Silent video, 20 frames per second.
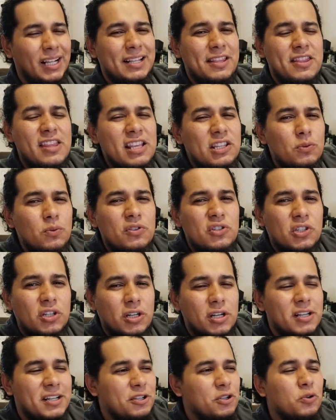This one's
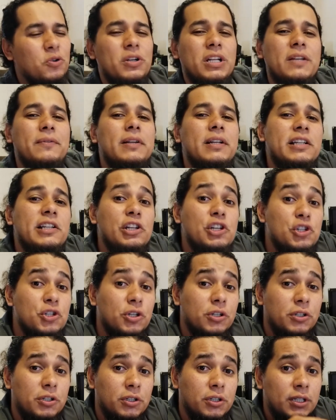good. You don't even need
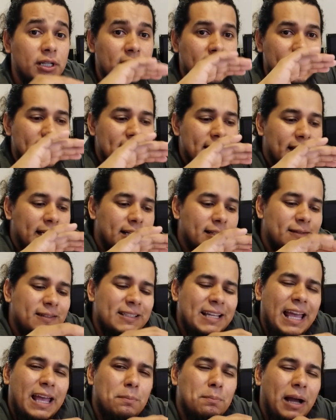sugar because
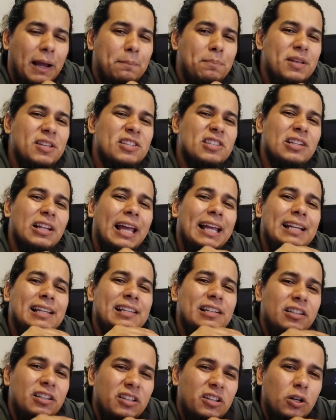yeah, it might be slightly
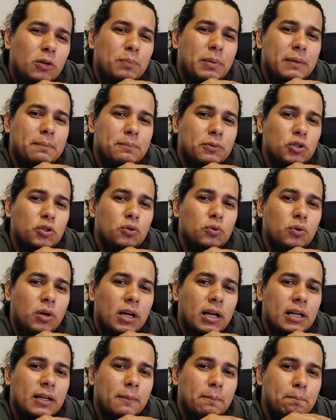a little bit too
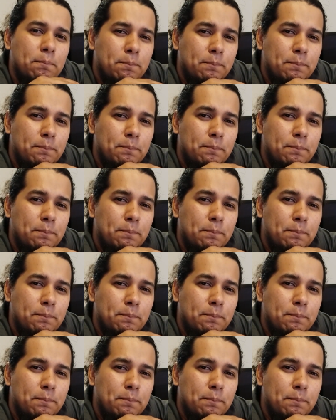uh,